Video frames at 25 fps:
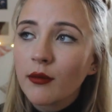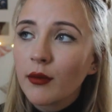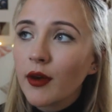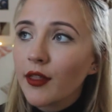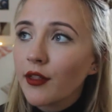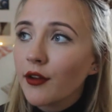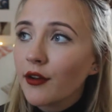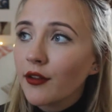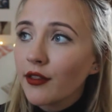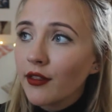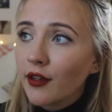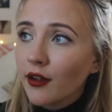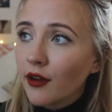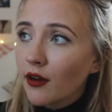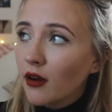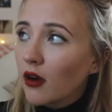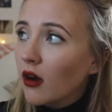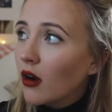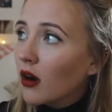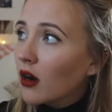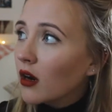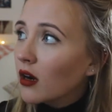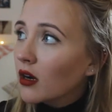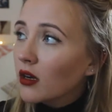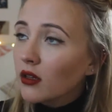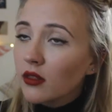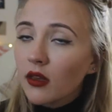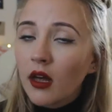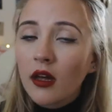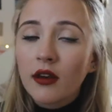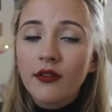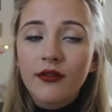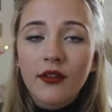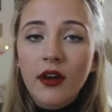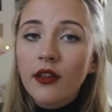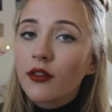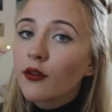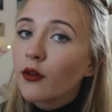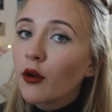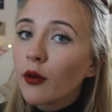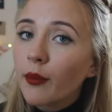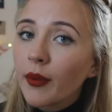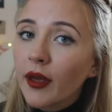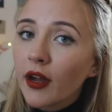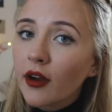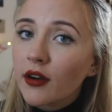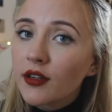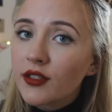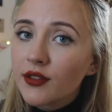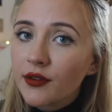whether there are a lot of other au
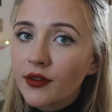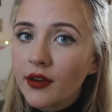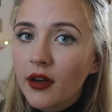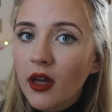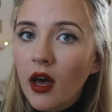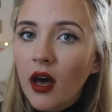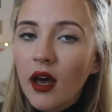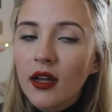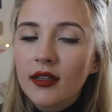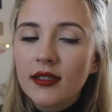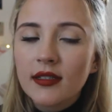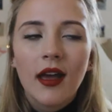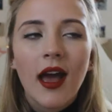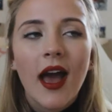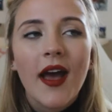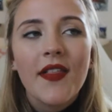pairs or not.